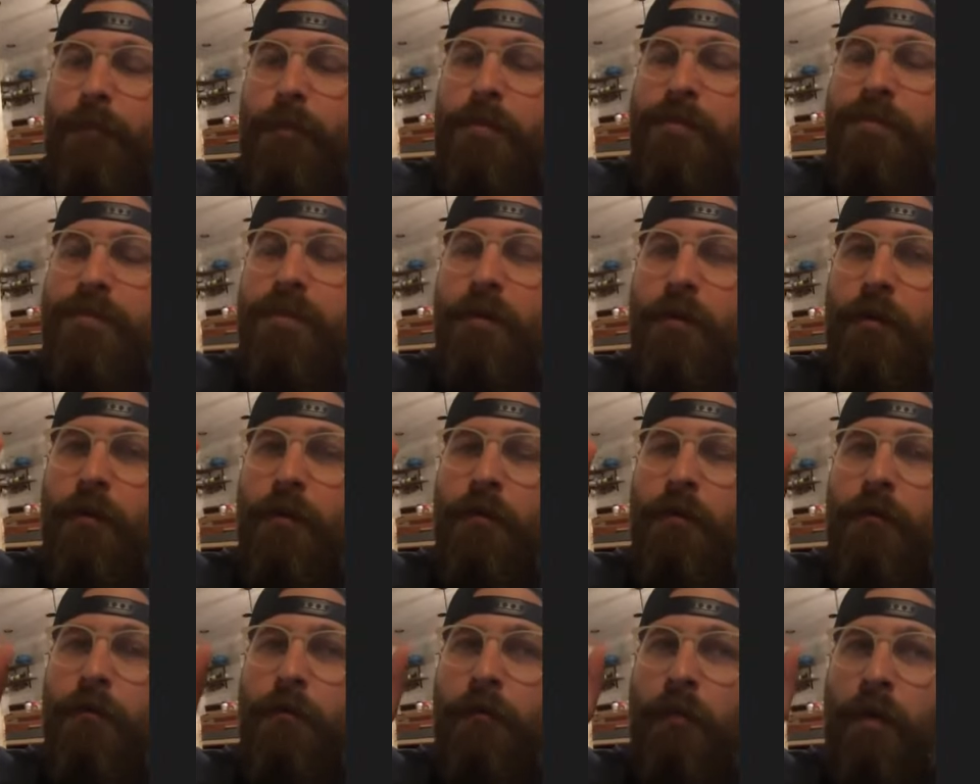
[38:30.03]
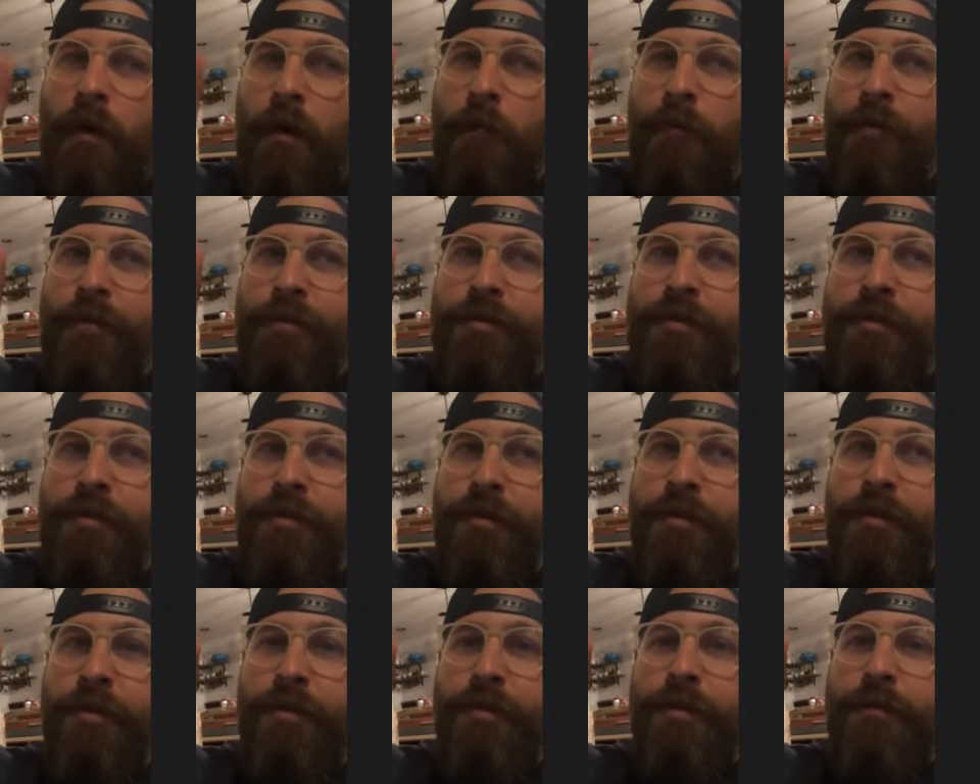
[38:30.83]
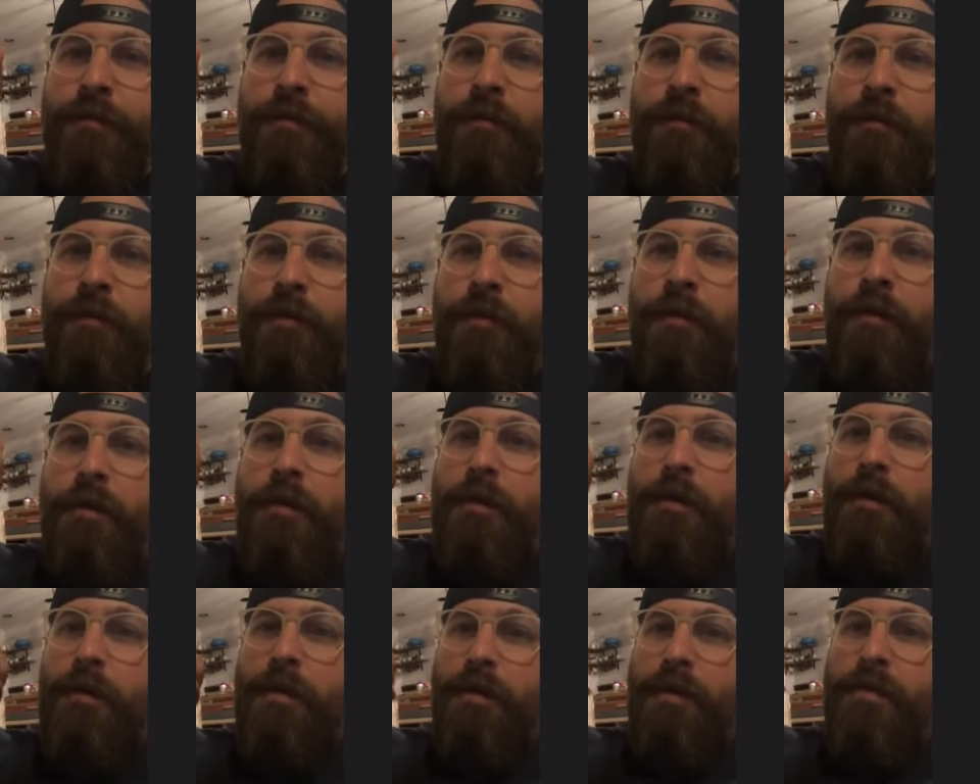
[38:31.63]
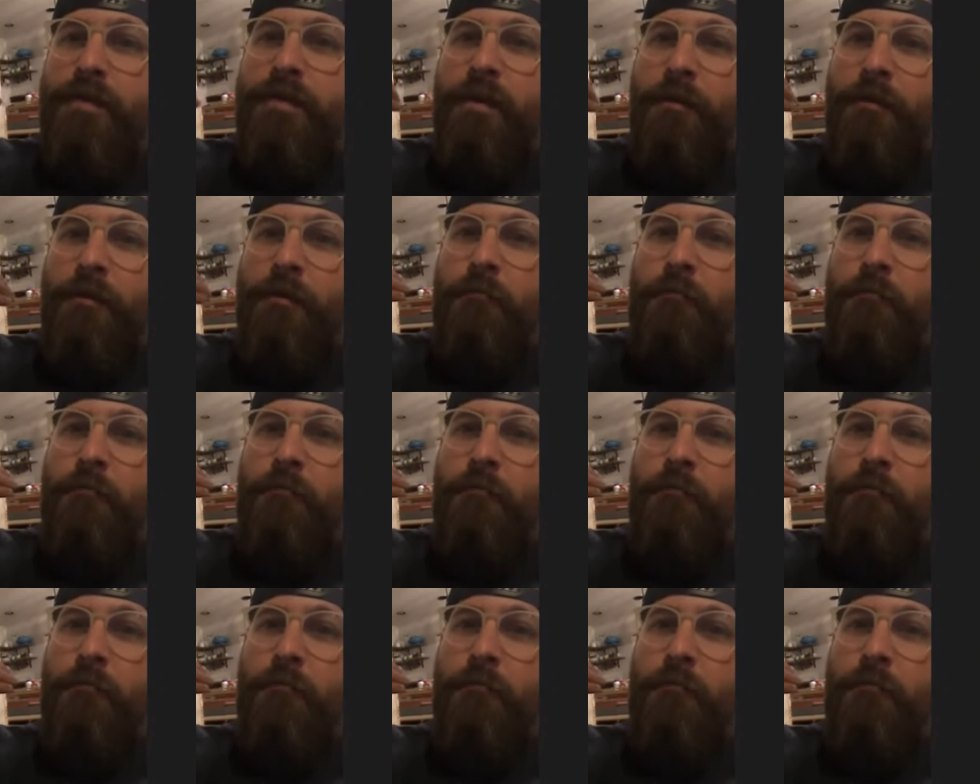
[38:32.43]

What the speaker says: So what I would do is I